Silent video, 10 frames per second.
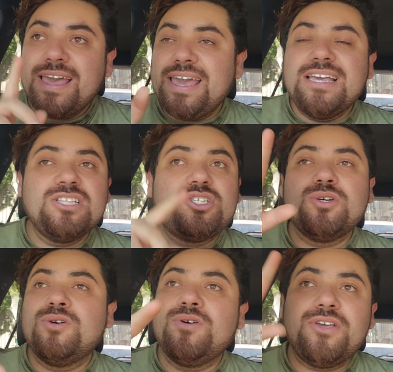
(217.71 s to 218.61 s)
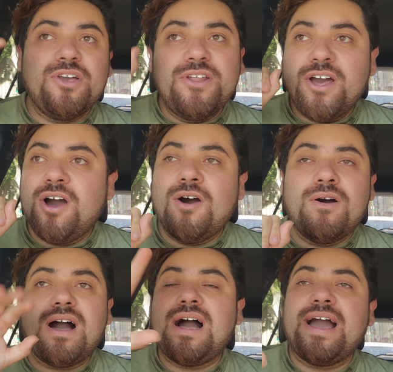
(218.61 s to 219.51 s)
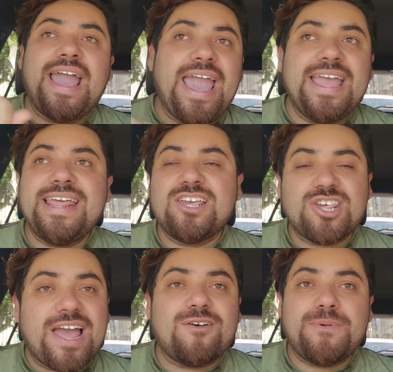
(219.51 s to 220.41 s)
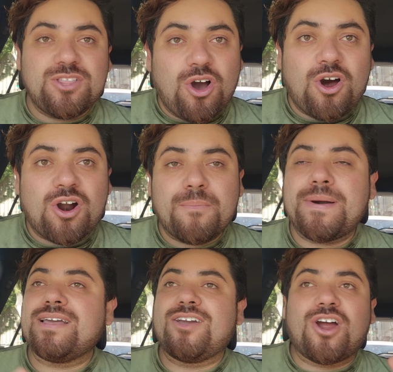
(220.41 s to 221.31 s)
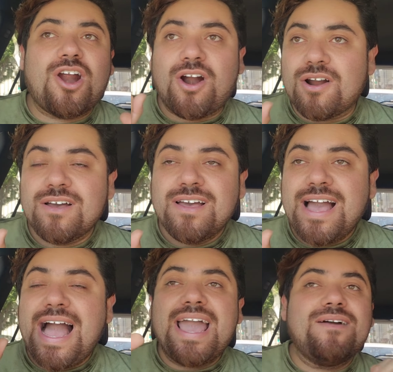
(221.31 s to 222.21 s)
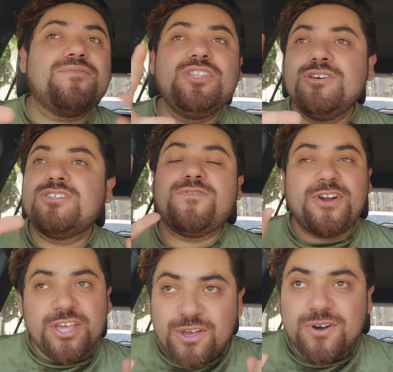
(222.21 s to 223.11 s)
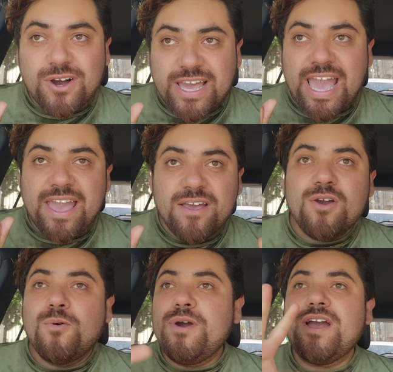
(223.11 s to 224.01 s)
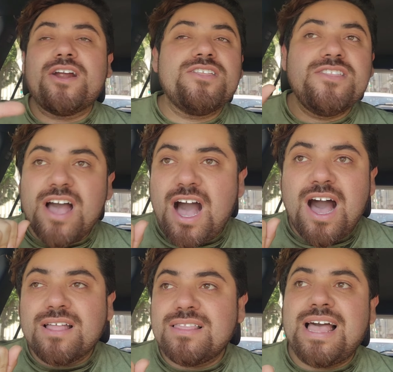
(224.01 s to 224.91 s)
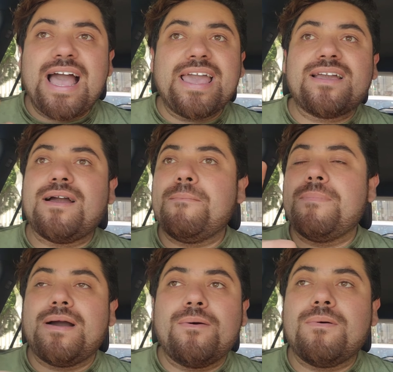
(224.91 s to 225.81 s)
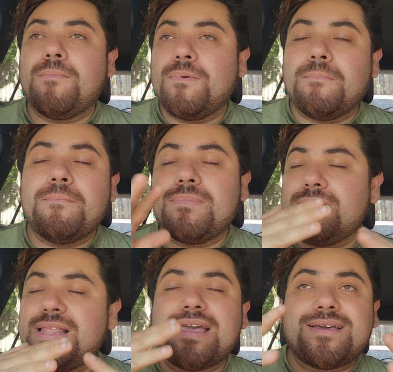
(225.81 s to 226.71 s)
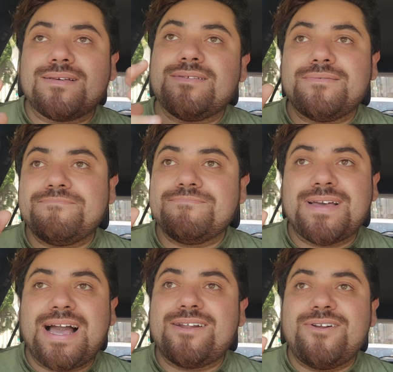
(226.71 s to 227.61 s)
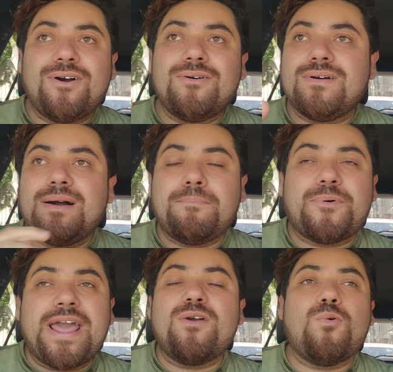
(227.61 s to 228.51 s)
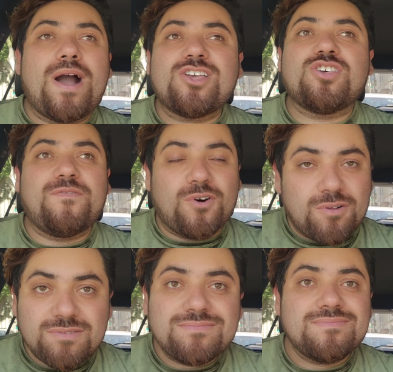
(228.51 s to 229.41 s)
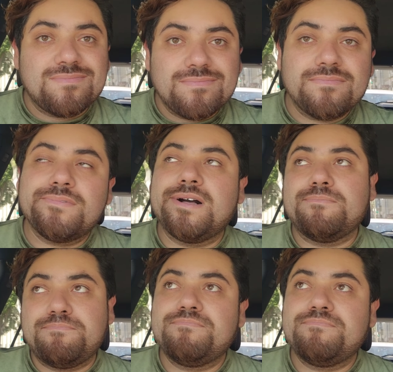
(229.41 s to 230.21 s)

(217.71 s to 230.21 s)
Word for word: into, you know, hating Shannon Beador, but girl, I have news for you, okay? We are not like, I don't know, brainwashable. Well,